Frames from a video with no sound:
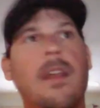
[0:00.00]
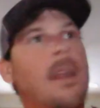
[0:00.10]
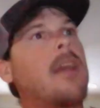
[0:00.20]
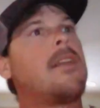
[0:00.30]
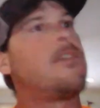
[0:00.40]

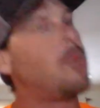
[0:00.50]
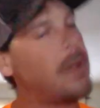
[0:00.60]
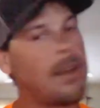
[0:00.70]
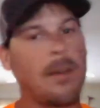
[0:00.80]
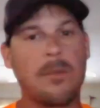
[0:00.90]
That
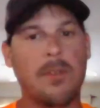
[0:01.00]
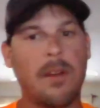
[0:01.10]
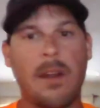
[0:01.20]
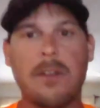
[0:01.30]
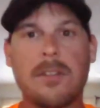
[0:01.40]
twig comes through
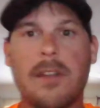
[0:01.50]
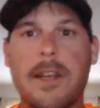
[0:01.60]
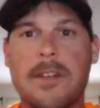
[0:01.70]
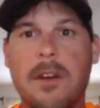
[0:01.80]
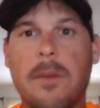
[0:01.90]
there, it'll
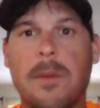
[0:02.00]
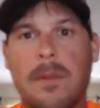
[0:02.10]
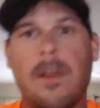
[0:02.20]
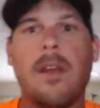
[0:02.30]
slice you open.